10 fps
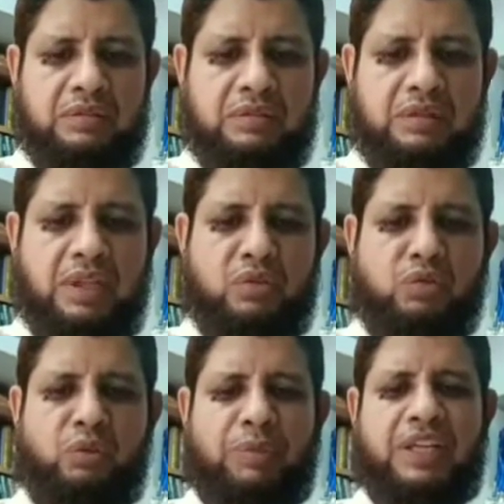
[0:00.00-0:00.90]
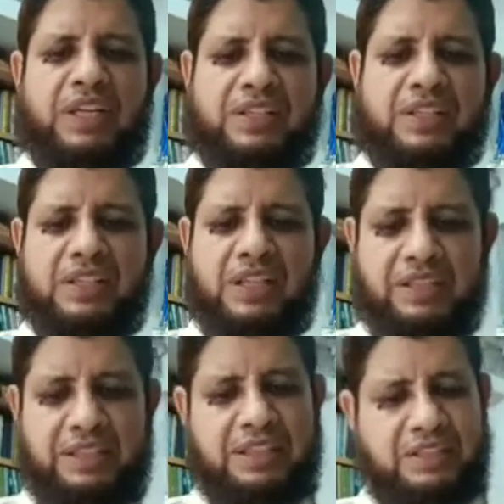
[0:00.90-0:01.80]
There are so many essential
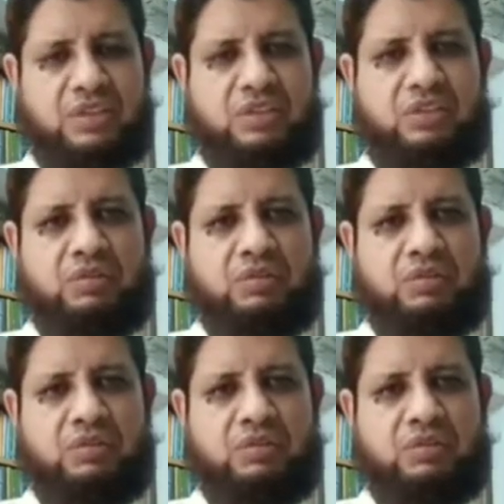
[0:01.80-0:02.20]
things